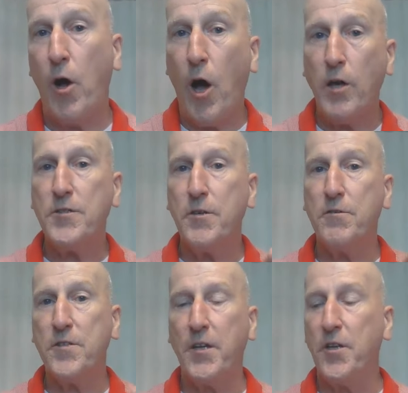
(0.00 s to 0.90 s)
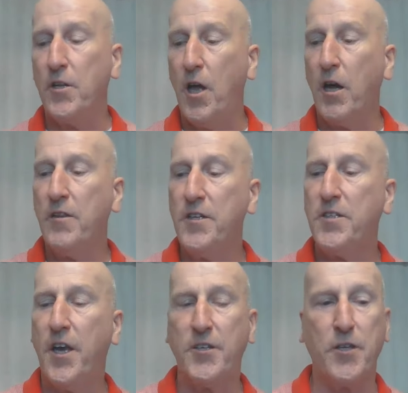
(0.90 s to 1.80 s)
also sent along this
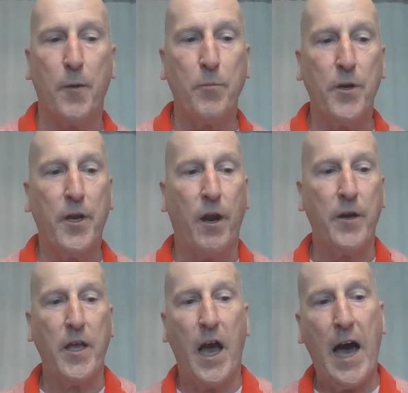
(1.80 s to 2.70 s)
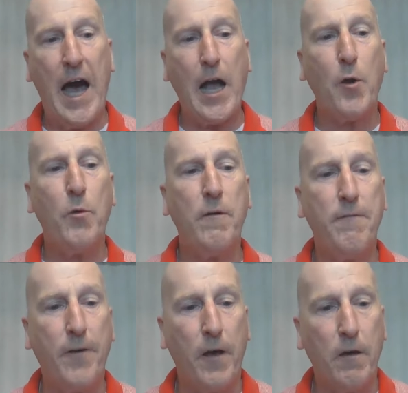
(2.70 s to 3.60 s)
heads up regarding Aqua
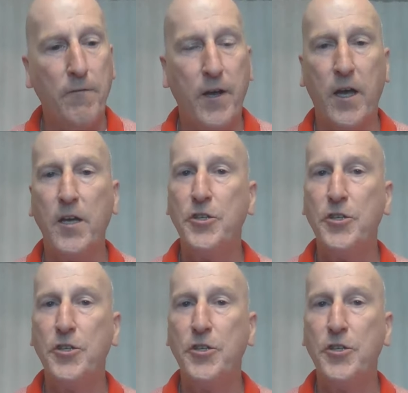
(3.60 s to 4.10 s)
Velva